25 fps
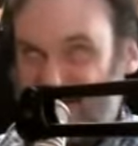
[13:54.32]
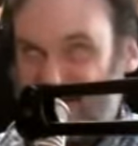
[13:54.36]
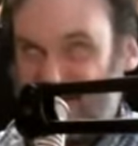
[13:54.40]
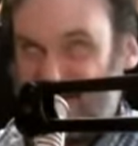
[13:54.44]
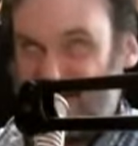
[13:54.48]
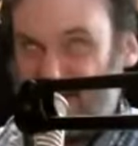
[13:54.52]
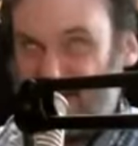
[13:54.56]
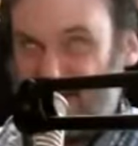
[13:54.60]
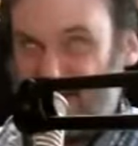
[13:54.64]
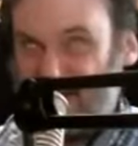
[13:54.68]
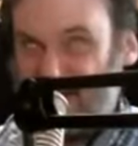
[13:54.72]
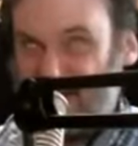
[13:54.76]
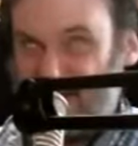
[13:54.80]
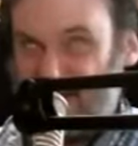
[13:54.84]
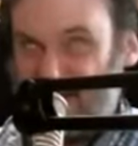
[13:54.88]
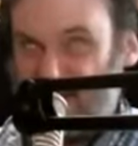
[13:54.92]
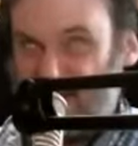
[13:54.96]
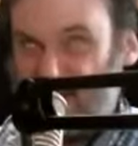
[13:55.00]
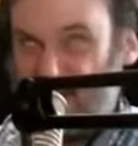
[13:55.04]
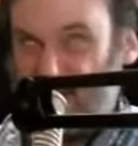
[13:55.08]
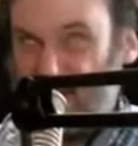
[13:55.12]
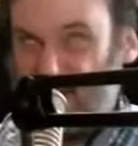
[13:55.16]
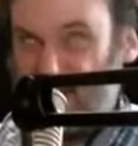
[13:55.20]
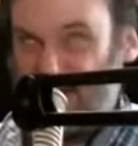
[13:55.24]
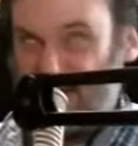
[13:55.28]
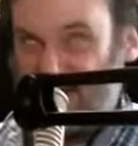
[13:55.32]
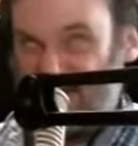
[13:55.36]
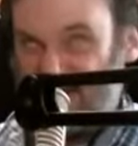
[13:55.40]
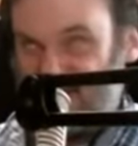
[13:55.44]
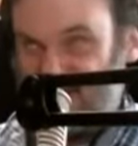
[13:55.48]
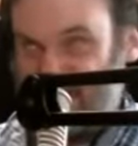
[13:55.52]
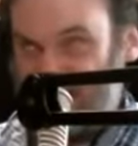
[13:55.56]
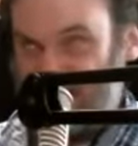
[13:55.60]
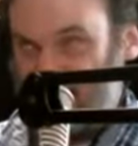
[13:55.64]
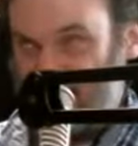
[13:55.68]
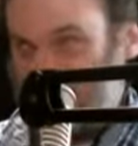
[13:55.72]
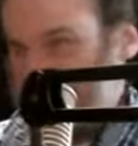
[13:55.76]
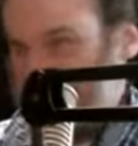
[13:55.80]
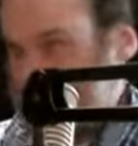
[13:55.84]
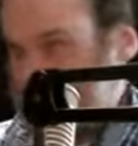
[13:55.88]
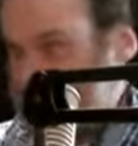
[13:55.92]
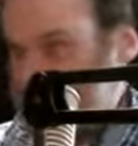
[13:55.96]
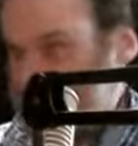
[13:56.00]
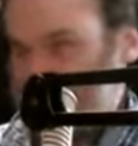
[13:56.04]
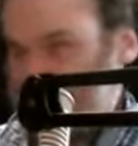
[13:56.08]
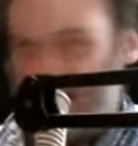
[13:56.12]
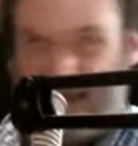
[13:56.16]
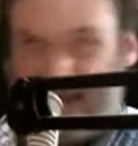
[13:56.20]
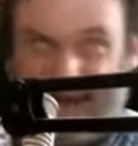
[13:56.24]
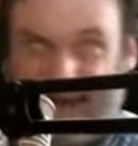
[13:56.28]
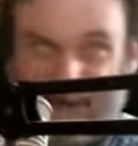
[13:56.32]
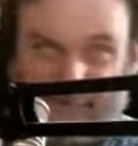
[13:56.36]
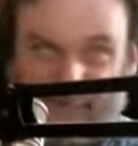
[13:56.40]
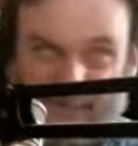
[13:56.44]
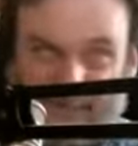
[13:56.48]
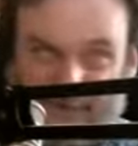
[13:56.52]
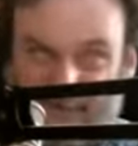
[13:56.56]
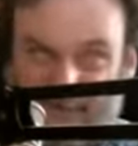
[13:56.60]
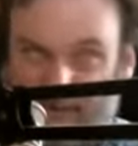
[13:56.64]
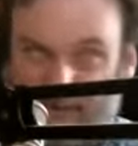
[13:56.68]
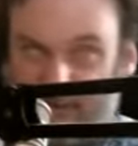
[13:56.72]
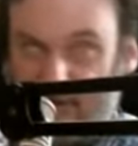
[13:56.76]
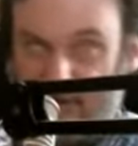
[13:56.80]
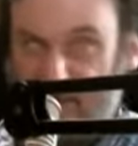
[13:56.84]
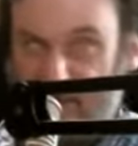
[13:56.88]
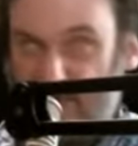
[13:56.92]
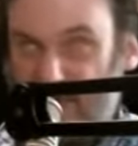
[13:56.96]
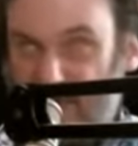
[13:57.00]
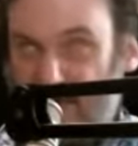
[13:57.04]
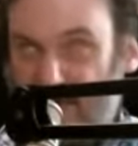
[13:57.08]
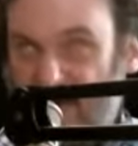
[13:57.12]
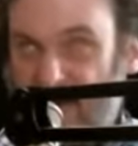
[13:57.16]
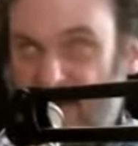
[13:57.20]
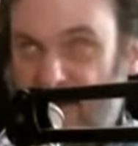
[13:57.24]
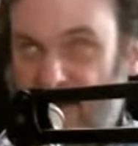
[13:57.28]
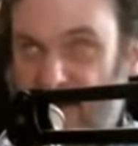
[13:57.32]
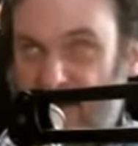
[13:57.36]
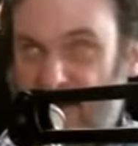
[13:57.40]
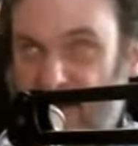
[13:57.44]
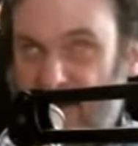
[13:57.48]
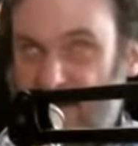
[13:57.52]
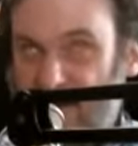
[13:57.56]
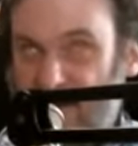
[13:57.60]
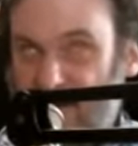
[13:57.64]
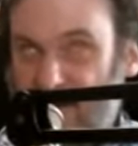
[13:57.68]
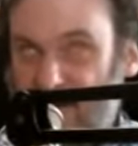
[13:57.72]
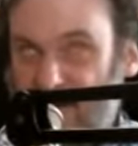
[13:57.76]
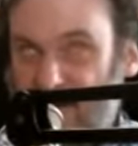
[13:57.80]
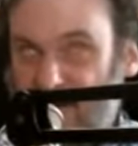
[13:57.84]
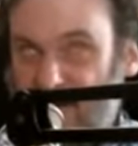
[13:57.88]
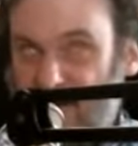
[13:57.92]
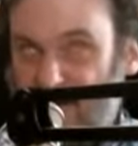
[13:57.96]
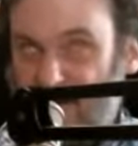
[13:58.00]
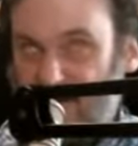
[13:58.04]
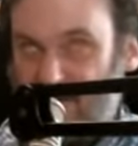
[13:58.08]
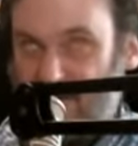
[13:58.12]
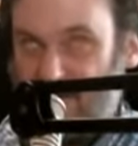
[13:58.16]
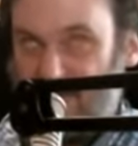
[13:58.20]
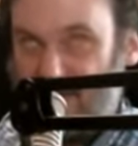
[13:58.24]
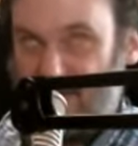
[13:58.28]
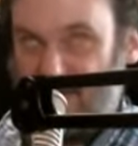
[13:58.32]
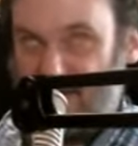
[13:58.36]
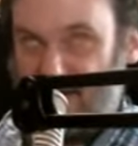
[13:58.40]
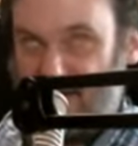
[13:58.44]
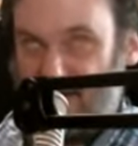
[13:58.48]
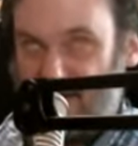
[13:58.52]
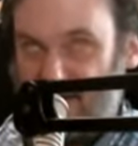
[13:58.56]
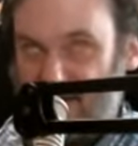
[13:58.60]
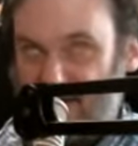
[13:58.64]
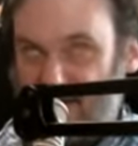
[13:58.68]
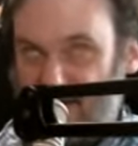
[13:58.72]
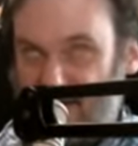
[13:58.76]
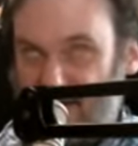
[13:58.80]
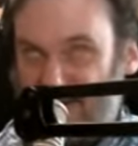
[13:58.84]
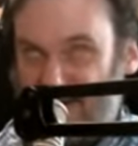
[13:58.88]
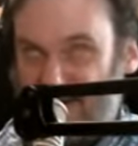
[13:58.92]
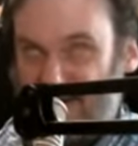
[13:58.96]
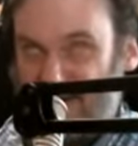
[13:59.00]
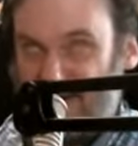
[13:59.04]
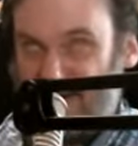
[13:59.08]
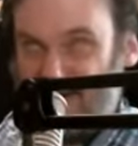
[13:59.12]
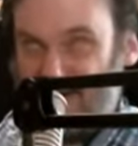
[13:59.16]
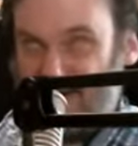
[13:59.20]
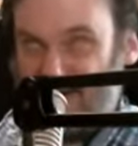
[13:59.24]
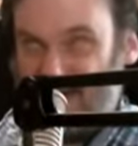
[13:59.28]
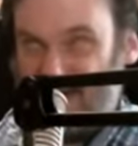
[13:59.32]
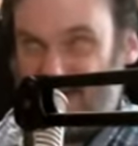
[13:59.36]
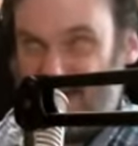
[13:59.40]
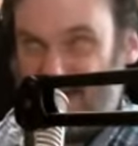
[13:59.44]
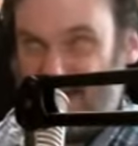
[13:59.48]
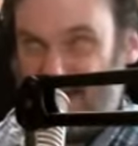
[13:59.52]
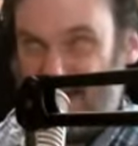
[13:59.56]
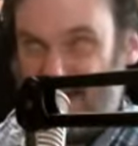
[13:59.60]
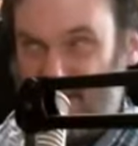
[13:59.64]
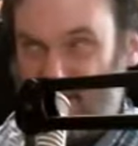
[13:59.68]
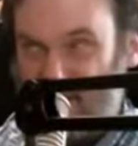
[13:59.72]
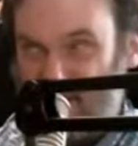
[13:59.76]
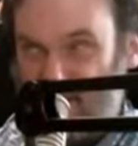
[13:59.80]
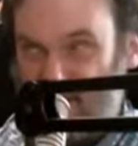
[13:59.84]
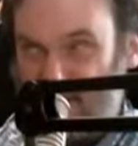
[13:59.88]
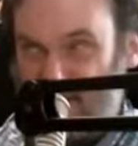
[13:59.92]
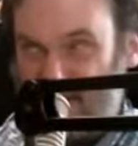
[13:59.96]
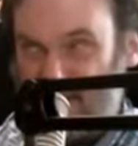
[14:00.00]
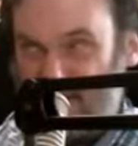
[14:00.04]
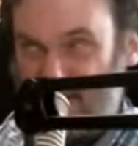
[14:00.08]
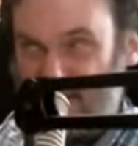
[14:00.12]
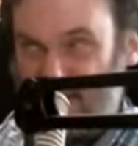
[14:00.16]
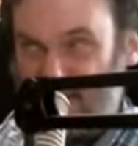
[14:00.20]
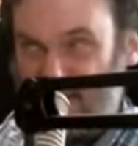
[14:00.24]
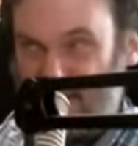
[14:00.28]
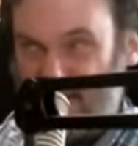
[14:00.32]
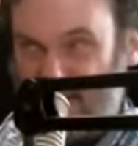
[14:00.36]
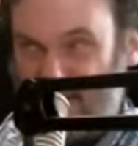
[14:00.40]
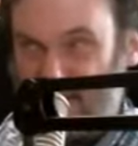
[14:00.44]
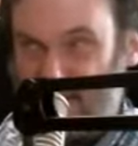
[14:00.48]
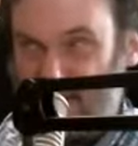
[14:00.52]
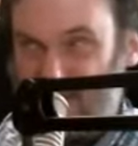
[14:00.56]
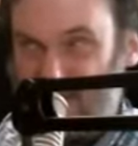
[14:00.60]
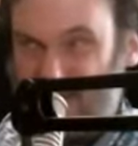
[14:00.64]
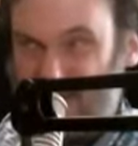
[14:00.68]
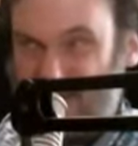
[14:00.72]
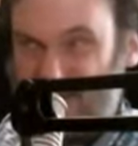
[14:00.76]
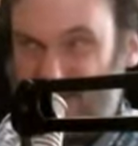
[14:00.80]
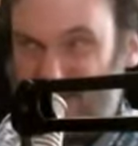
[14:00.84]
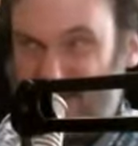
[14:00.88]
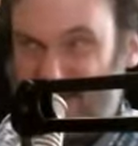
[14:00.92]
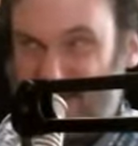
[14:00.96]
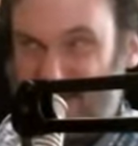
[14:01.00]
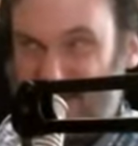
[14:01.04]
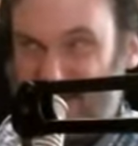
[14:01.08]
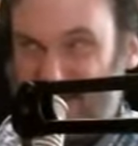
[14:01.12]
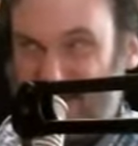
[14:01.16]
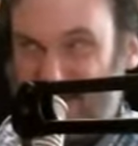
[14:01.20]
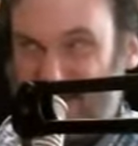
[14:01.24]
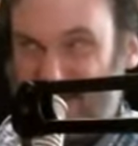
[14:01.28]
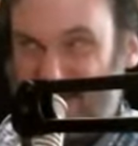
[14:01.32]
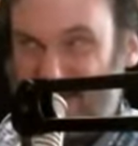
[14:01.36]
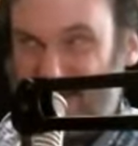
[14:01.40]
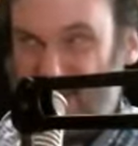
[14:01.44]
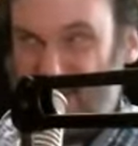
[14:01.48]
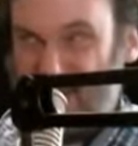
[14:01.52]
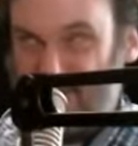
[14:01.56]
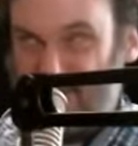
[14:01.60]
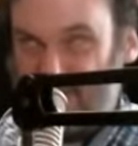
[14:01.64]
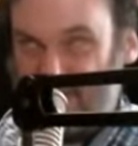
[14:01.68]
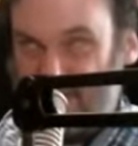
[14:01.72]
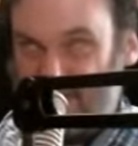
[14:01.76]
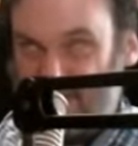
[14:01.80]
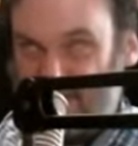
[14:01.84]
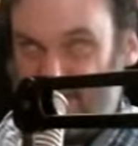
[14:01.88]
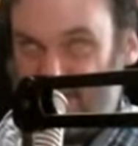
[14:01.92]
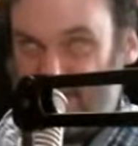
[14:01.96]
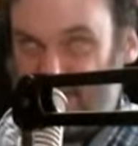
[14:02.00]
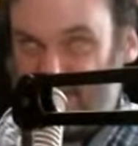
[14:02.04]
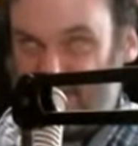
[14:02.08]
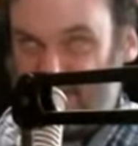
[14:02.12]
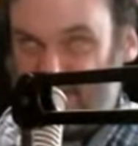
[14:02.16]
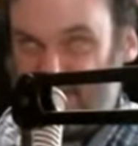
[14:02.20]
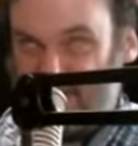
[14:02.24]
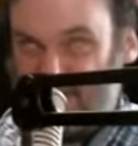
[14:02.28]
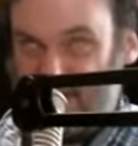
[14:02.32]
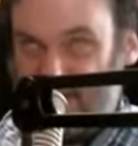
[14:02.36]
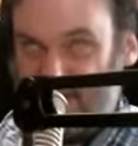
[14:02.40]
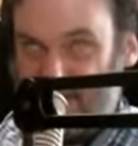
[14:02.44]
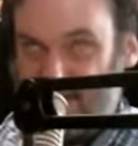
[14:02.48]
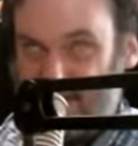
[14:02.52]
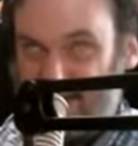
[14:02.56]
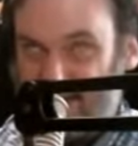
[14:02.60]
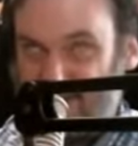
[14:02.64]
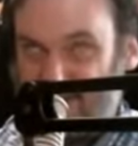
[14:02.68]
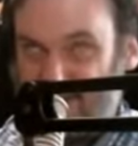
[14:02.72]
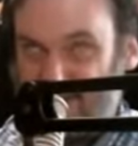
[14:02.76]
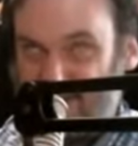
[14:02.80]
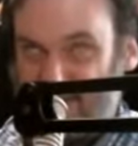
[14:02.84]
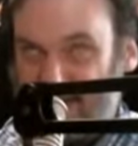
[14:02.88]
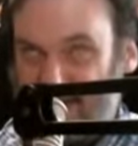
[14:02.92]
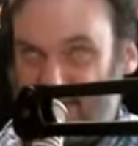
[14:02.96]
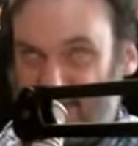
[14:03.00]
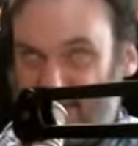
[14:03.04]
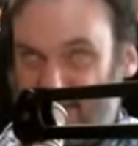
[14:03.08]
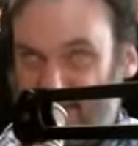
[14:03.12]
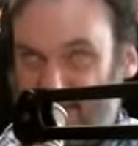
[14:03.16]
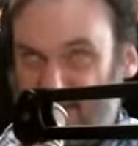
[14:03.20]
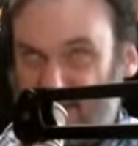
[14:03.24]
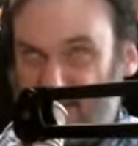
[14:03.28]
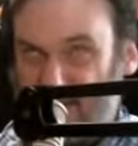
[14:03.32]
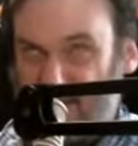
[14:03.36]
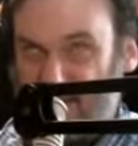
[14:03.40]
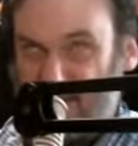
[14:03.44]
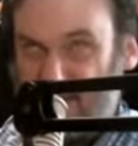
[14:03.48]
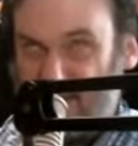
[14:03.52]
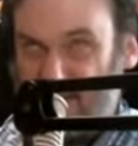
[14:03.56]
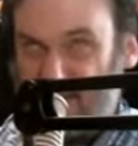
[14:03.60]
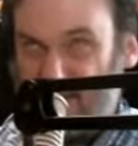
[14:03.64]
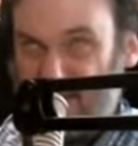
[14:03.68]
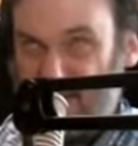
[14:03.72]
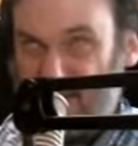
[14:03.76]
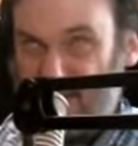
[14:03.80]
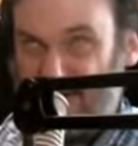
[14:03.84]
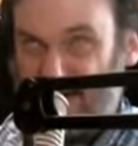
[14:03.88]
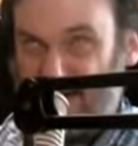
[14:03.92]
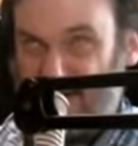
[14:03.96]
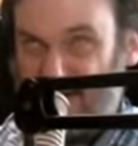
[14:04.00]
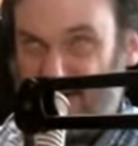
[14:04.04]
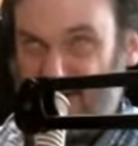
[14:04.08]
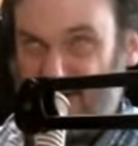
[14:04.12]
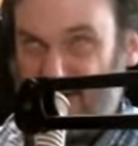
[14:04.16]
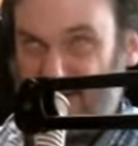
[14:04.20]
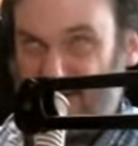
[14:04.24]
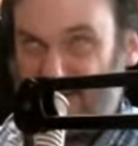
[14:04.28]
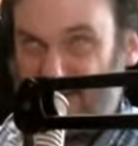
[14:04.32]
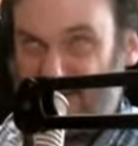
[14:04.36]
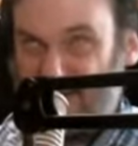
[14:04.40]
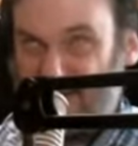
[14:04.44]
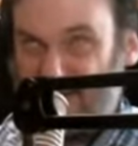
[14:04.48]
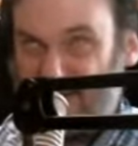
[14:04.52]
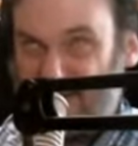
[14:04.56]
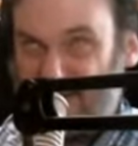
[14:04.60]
hear that noise. It was just absolutely like you were taking a hammer and hit me upside the head with it. So as I got better with COVID, I knew I was getting